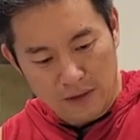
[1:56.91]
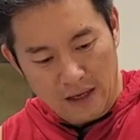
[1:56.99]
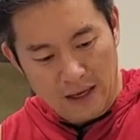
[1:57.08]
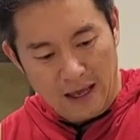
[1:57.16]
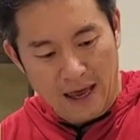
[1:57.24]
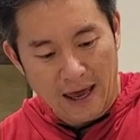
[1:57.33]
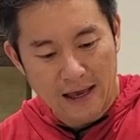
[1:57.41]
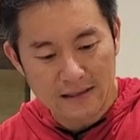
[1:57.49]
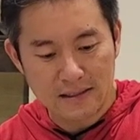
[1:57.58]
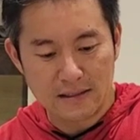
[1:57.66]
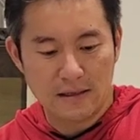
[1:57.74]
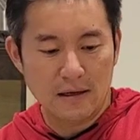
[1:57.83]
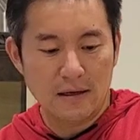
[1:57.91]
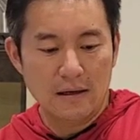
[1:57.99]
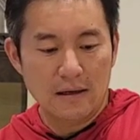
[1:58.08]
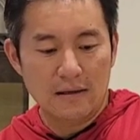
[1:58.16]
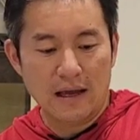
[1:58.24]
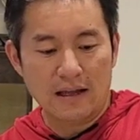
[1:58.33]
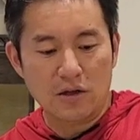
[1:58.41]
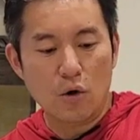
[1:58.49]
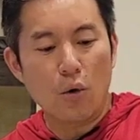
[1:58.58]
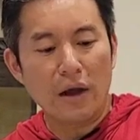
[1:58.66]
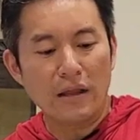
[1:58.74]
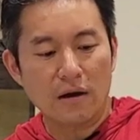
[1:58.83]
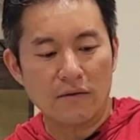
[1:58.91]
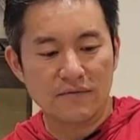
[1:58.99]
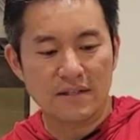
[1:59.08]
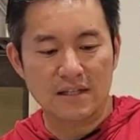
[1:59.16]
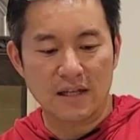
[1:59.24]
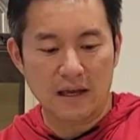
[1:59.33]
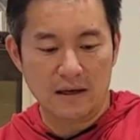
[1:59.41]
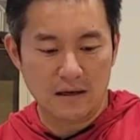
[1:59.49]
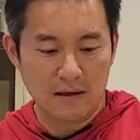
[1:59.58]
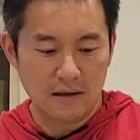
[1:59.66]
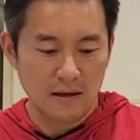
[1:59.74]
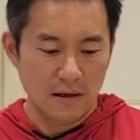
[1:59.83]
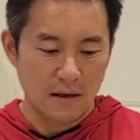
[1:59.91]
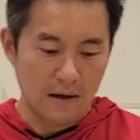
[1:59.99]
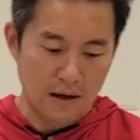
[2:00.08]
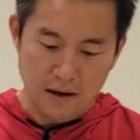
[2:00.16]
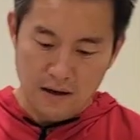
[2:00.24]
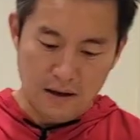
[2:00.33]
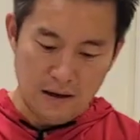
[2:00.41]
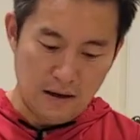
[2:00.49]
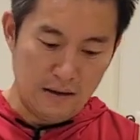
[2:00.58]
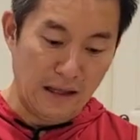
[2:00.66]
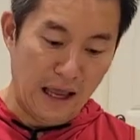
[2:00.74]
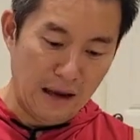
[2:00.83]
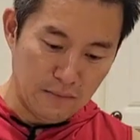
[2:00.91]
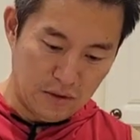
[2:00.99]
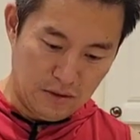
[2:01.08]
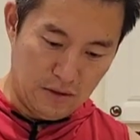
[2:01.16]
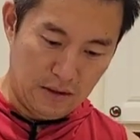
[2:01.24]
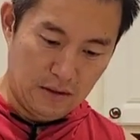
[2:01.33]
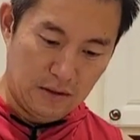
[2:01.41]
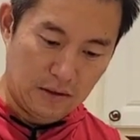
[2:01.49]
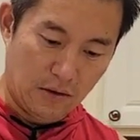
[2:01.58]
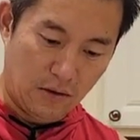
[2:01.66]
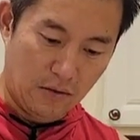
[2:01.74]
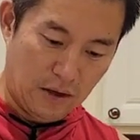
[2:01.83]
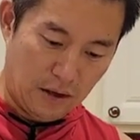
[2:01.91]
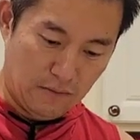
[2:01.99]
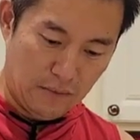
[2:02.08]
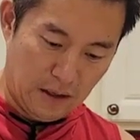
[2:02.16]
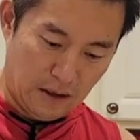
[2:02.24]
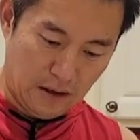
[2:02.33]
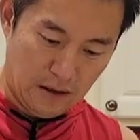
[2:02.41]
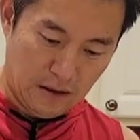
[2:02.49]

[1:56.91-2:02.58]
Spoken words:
it has that queen of steak name to it. So yeah,